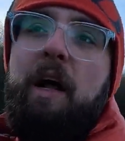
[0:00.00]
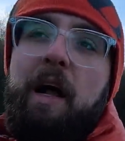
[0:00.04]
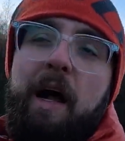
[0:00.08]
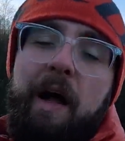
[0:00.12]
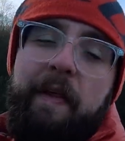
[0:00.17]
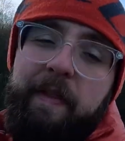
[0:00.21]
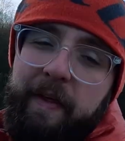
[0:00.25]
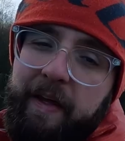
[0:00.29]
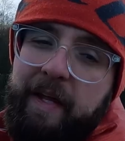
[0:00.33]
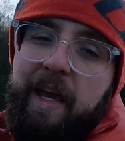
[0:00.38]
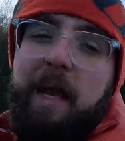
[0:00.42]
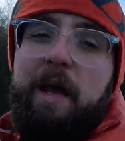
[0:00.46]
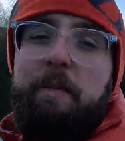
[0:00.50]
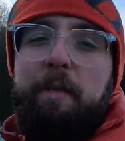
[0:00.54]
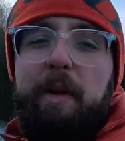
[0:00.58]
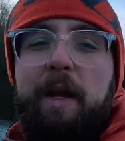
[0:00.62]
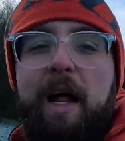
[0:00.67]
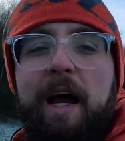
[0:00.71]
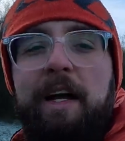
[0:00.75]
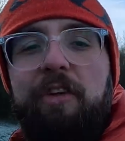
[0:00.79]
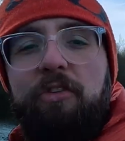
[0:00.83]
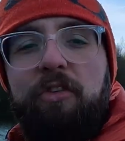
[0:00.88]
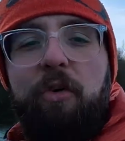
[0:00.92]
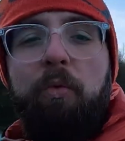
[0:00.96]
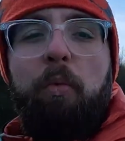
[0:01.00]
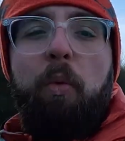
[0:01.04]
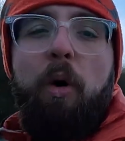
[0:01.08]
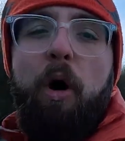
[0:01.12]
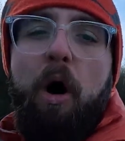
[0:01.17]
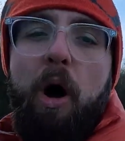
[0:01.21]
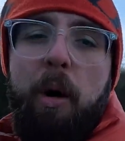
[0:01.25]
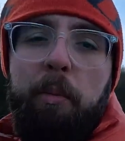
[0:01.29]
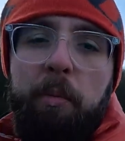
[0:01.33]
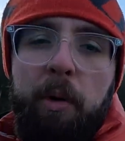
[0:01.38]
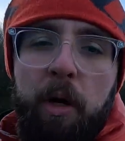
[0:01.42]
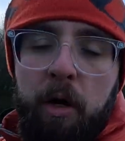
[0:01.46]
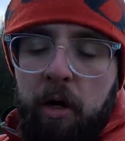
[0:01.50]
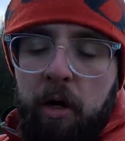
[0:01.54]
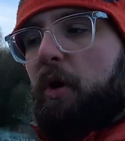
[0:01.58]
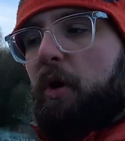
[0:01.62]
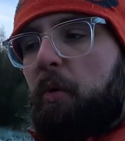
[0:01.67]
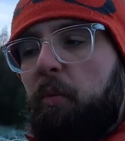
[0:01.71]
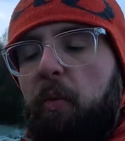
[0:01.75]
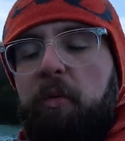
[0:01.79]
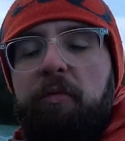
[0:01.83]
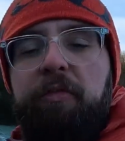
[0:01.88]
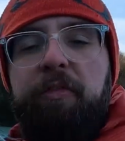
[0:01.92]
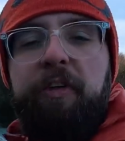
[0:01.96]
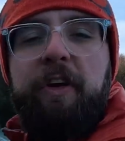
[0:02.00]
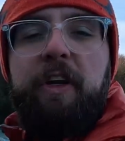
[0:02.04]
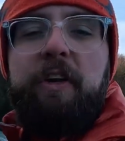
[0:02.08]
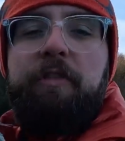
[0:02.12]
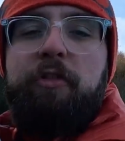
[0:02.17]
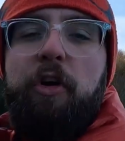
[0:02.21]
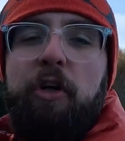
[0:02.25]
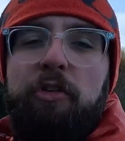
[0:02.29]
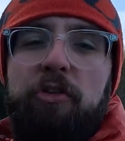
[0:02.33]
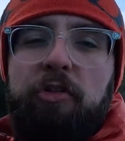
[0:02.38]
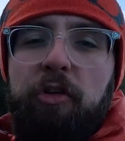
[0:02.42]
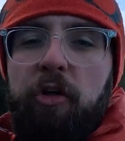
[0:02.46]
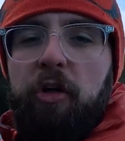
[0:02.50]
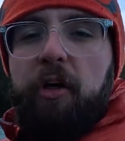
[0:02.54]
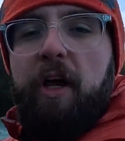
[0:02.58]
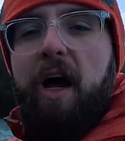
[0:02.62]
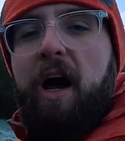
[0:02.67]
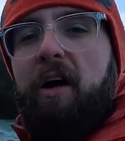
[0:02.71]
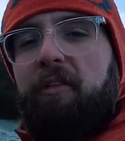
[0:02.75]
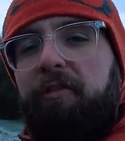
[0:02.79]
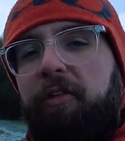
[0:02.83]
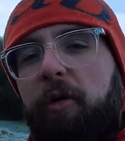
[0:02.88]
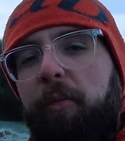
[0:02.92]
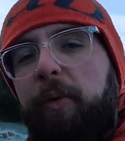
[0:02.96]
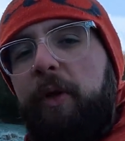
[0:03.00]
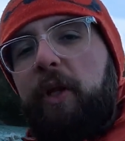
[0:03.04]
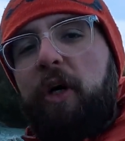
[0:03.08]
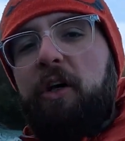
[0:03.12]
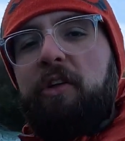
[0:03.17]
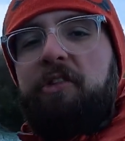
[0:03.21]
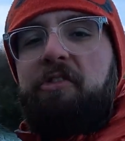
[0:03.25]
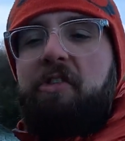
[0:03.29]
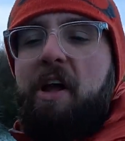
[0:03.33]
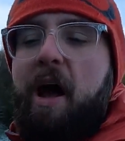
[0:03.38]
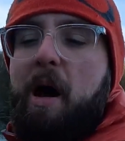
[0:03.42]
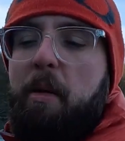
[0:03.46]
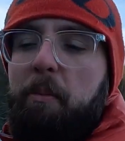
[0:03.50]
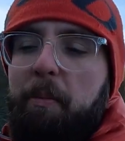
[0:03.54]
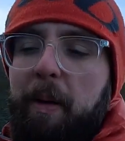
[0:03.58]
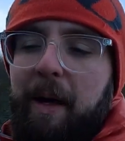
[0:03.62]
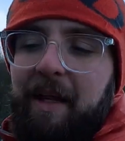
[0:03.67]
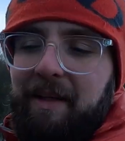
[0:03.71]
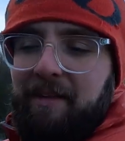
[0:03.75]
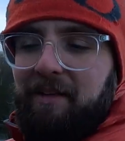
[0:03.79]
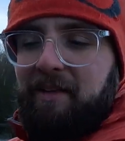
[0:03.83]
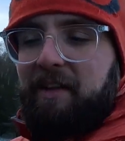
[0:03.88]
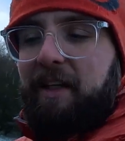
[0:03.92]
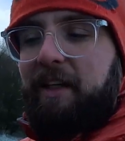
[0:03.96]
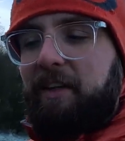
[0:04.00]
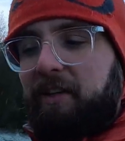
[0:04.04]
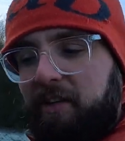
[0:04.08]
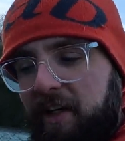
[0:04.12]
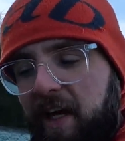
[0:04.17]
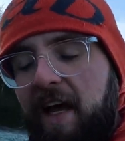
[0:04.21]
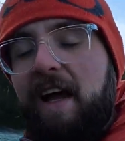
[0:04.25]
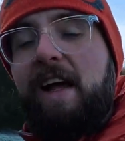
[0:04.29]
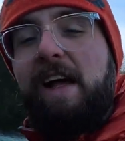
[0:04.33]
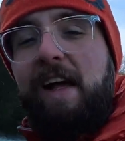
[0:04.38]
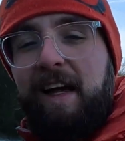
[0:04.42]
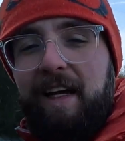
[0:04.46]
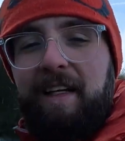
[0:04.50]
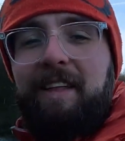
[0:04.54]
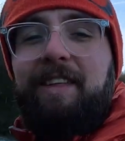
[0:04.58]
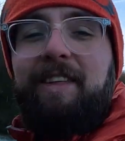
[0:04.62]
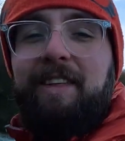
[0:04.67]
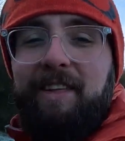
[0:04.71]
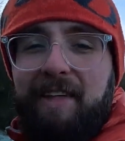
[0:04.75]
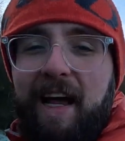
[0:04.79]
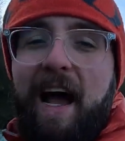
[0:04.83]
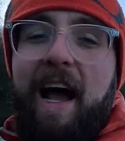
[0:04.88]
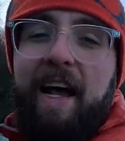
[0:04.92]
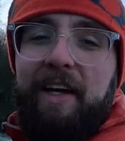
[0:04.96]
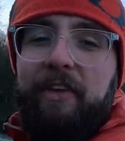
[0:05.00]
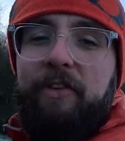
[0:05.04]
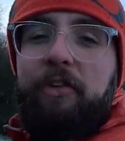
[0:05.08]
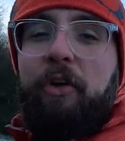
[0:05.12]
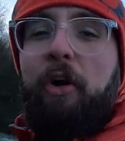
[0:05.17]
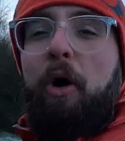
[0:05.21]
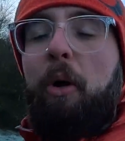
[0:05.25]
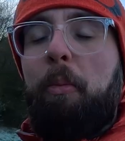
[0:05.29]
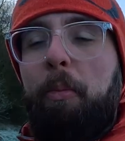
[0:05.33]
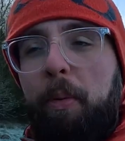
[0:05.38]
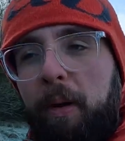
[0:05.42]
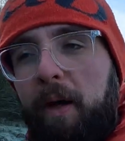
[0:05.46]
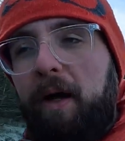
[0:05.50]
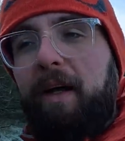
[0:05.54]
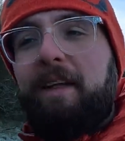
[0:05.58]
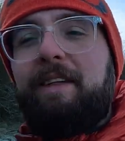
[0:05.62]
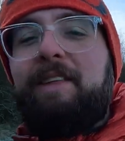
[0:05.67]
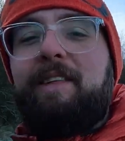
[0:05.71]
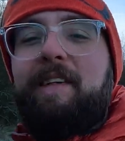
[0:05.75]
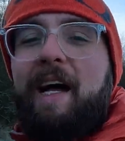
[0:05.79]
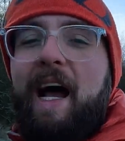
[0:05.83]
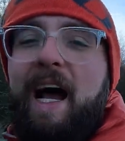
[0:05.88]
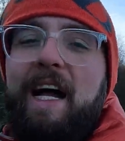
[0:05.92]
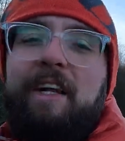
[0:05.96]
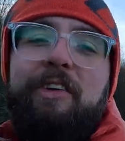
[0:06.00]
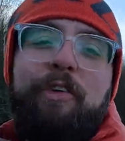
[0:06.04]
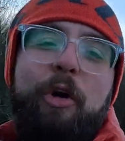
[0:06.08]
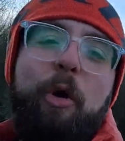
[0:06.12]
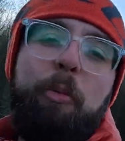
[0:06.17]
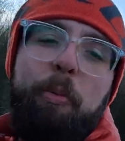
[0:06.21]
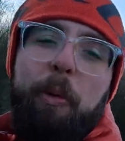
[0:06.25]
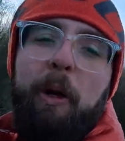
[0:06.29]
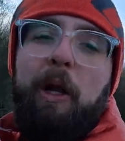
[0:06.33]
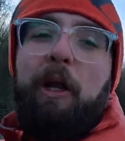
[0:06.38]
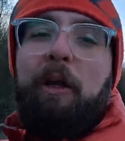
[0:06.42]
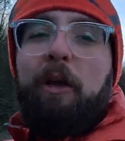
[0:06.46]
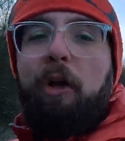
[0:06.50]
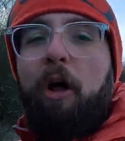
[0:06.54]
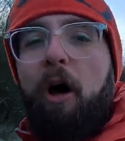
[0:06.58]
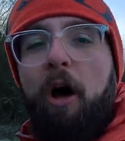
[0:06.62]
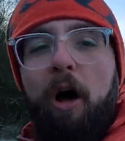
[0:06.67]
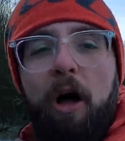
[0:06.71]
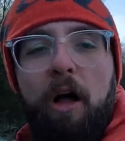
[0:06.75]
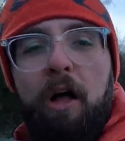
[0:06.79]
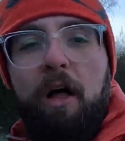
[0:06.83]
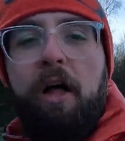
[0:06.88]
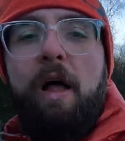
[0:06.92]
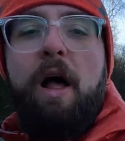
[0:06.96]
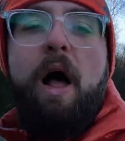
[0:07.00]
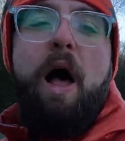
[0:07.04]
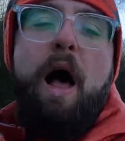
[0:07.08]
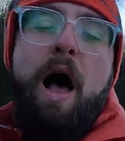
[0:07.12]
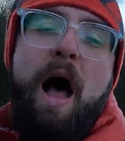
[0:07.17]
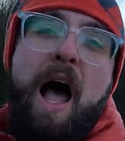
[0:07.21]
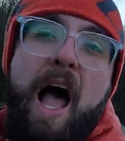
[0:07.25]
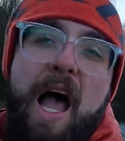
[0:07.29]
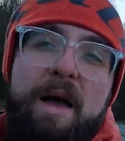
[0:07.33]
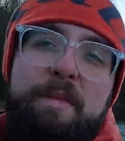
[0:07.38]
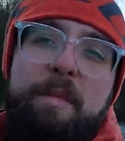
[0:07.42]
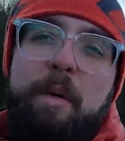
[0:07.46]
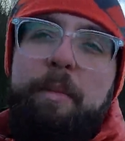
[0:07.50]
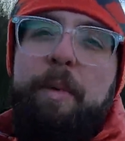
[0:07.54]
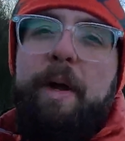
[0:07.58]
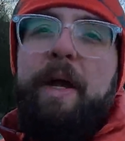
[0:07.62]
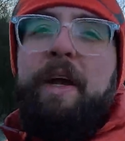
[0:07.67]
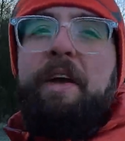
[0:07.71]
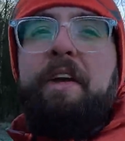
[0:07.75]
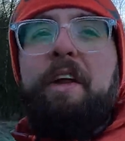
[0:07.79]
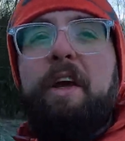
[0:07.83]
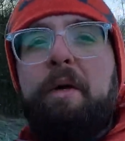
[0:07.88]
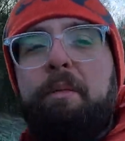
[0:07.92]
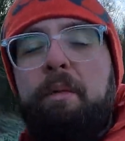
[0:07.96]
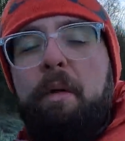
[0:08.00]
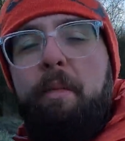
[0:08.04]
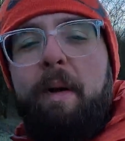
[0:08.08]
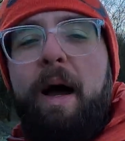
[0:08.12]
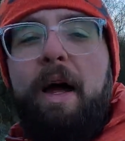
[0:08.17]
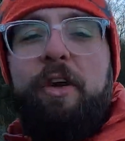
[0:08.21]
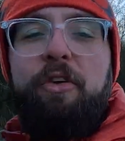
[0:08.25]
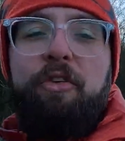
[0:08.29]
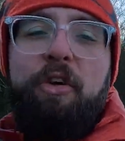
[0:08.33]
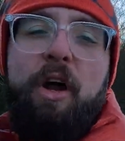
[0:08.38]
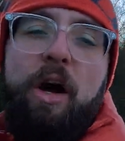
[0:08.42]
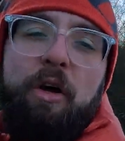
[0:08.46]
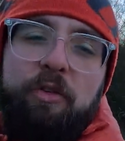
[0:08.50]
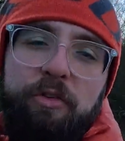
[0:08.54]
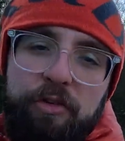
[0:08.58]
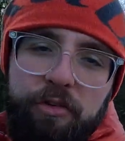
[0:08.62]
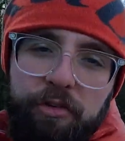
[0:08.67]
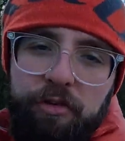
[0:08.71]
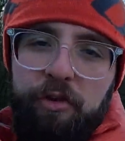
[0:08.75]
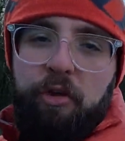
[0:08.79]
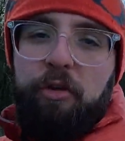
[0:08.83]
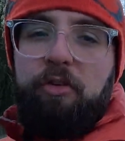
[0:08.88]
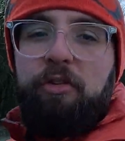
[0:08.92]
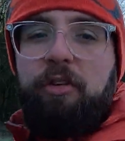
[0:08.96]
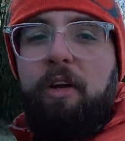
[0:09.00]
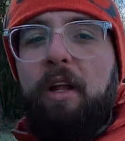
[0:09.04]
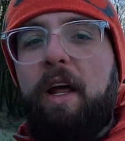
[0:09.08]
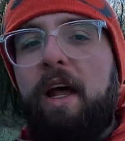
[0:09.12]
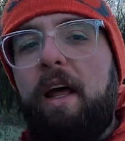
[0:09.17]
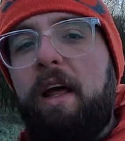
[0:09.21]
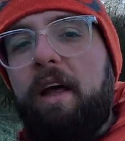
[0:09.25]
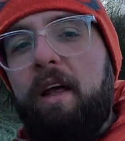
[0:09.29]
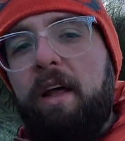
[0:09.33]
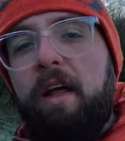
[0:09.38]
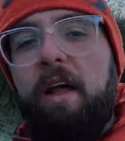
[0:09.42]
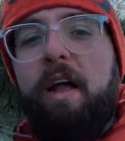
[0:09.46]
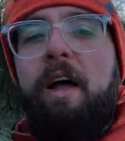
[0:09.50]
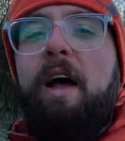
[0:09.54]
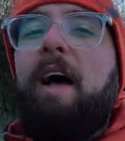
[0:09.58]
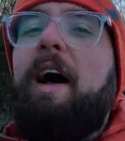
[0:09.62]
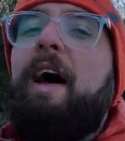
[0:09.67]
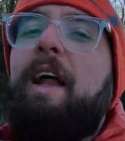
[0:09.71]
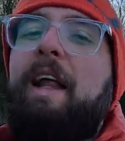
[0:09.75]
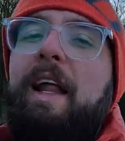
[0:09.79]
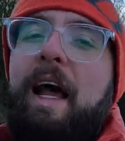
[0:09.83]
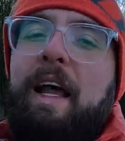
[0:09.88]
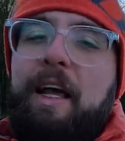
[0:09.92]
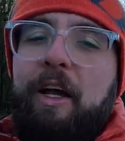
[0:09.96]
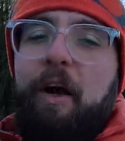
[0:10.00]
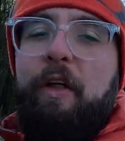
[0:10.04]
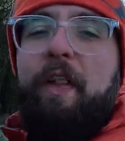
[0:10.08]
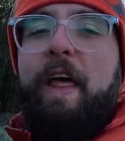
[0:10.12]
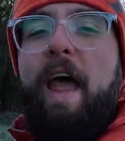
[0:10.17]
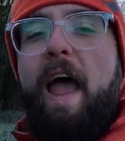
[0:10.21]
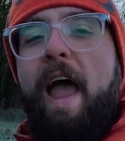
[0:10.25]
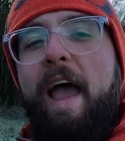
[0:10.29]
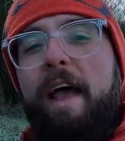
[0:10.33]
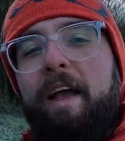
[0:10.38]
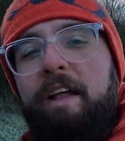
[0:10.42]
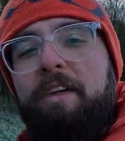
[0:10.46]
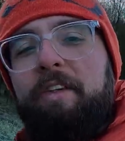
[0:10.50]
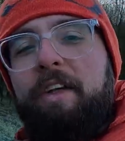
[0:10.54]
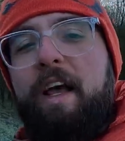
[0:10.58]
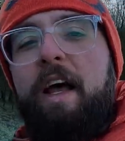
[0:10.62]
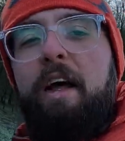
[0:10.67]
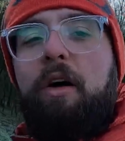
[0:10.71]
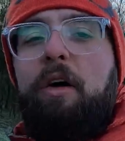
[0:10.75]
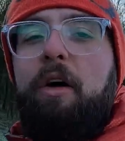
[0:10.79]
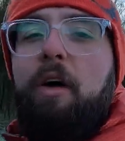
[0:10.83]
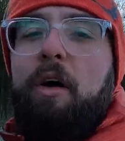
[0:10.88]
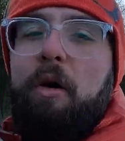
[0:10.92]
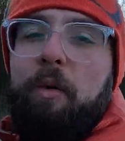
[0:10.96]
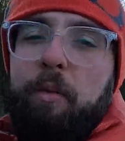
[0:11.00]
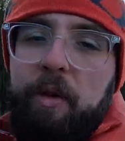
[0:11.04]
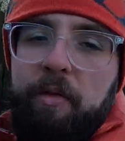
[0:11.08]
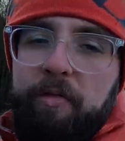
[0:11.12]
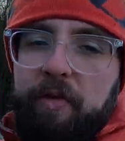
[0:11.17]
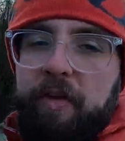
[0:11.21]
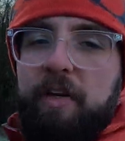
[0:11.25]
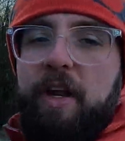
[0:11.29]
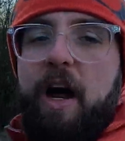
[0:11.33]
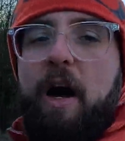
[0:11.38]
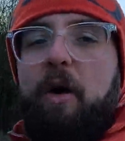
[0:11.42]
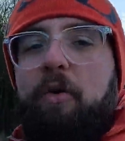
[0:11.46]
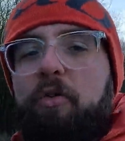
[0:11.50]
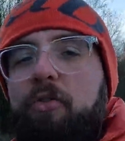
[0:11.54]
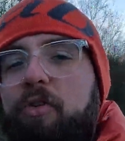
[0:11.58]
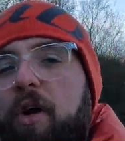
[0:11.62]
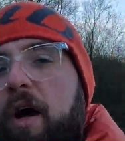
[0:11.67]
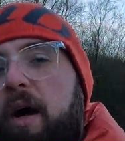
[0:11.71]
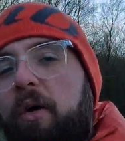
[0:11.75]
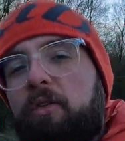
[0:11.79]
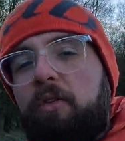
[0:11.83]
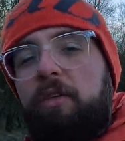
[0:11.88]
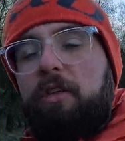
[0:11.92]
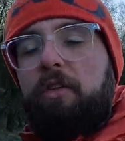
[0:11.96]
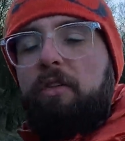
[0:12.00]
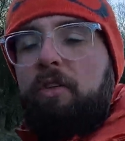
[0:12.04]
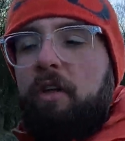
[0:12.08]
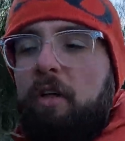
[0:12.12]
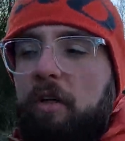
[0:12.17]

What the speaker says: And they keep me nice and warm. One thing you've got to look out for with those down pants is size up, and size up a lot. I'm a medium with my trousers usually, and I got the XL with the down trousers.